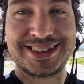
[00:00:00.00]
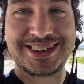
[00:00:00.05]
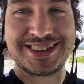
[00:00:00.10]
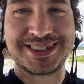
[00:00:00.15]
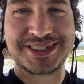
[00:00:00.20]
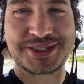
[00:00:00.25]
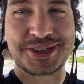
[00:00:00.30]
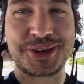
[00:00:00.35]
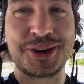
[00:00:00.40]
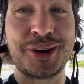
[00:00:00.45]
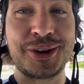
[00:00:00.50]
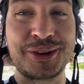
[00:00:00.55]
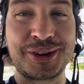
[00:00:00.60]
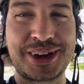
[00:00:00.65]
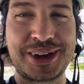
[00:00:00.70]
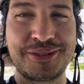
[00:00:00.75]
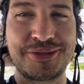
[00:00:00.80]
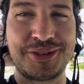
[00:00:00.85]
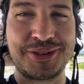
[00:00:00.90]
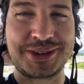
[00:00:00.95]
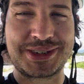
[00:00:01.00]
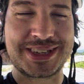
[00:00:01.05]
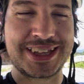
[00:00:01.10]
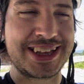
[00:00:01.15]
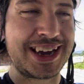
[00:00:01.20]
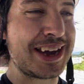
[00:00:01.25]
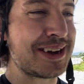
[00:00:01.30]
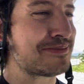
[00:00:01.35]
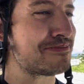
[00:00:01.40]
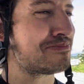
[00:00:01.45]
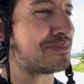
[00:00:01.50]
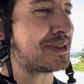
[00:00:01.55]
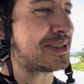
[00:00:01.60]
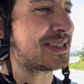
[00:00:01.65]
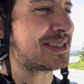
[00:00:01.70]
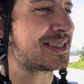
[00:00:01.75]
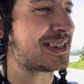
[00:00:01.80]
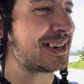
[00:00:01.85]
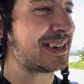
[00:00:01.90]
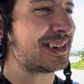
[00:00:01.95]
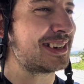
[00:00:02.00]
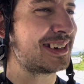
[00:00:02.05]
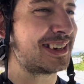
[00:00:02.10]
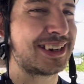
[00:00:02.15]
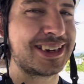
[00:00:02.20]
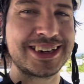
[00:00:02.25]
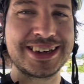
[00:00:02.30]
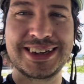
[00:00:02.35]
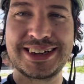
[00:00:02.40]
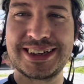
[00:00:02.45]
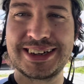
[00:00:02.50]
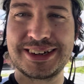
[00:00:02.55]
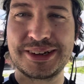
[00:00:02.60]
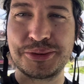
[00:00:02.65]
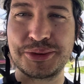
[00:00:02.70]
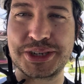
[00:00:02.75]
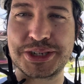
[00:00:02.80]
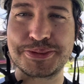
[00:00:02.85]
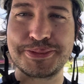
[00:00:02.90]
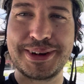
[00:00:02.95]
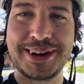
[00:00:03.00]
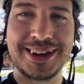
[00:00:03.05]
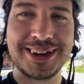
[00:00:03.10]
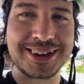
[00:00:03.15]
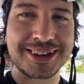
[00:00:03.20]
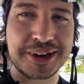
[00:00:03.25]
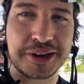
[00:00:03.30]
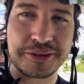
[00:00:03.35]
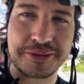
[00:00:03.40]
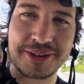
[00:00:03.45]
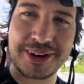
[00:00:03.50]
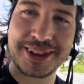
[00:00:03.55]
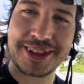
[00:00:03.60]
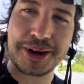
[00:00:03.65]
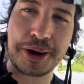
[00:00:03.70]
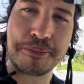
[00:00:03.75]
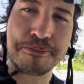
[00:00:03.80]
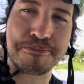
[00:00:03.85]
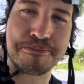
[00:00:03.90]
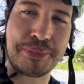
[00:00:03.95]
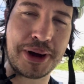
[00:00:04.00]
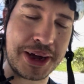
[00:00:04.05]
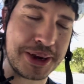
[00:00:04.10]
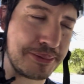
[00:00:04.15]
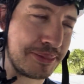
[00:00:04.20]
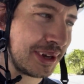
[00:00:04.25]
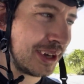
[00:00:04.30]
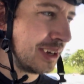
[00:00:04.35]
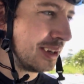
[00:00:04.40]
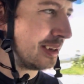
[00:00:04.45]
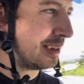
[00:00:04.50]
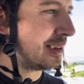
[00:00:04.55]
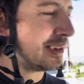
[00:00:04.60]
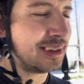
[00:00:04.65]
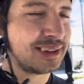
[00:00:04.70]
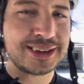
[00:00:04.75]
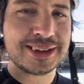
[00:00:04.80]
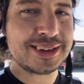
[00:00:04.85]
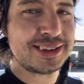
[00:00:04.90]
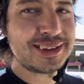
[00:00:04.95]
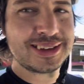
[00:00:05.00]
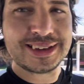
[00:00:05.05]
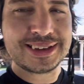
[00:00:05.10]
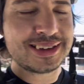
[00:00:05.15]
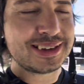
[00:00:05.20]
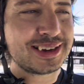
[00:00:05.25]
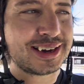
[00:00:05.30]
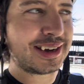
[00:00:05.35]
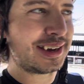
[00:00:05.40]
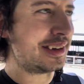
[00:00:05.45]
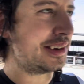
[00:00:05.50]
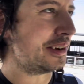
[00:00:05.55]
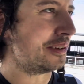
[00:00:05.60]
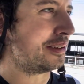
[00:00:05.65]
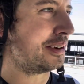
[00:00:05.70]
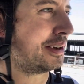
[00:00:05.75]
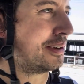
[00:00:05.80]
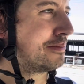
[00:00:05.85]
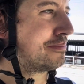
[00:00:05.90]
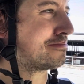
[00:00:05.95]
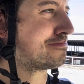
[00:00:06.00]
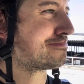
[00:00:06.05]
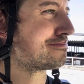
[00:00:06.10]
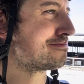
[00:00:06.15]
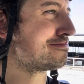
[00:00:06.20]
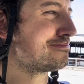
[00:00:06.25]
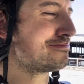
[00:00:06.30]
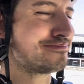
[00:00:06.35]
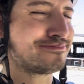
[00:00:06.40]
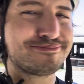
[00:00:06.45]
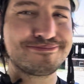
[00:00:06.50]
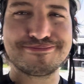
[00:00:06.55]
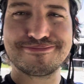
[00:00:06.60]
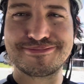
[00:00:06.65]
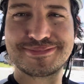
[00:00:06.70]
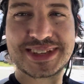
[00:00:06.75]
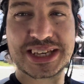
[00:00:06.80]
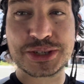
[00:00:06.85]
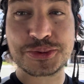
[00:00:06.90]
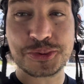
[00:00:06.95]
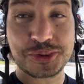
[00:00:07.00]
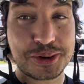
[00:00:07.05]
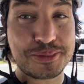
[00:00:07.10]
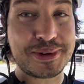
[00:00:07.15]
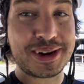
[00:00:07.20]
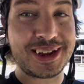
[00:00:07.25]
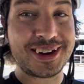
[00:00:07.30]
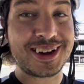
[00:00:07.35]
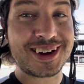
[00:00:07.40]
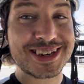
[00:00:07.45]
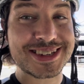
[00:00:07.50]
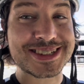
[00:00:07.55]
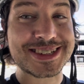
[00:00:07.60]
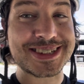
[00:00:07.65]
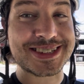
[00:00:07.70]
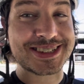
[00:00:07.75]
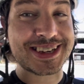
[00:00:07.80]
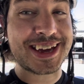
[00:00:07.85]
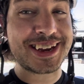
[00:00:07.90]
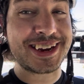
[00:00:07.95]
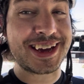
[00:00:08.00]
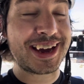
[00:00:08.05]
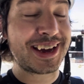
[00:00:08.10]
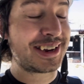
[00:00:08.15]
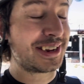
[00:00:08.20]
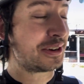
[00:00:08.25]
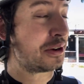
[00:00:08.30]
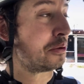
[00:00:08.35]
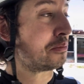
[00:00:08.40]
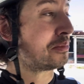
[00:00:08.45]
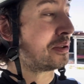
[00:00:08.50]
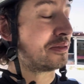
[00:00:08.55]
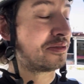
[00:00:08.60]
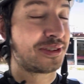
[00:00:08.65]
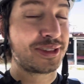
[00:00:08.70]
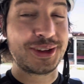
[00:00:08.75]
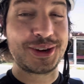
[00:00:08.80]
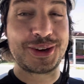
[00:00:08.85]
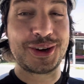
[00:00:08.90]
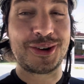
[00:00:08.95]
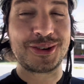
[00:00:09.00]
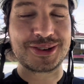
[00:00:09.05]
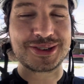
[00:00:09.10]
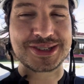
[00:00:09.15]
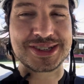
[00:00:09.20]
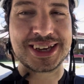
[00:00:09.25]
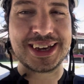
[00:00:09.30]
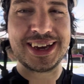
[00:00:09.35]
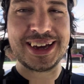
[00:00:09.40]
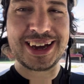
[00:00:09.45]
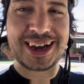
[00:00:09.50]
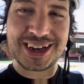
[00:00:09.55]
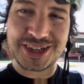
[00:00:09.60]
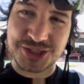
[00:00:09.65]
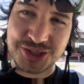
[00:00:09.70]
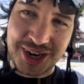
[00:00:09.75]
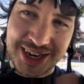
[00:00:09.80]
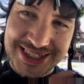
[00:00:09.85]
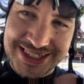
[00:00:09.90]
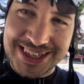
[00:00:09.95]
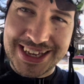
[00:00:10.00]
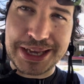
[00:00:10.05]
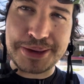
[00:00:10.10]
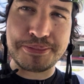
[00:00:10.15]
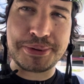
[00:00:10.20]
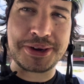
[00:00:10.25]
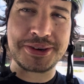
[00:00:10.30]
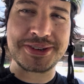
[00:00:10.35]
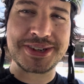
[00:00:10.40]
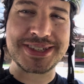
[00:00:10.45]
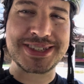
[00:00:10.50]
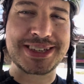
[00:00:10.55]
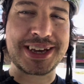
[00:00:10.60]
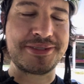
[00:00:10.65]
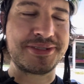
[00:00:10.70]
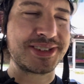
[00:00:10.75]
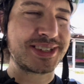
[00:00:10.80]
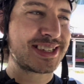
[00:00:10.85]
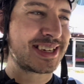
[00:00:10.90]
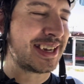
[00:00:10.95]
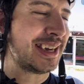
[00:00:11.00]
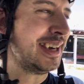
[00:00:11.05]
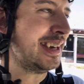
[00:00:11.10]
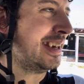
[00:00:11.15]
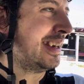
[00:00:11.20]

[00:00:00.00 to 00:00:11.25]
So not looking forward to that, but wish me luck. Hopefully they don't bite me. I don't know. This would have been a nice descent had it not been for the dogs. I tried to keep it under 70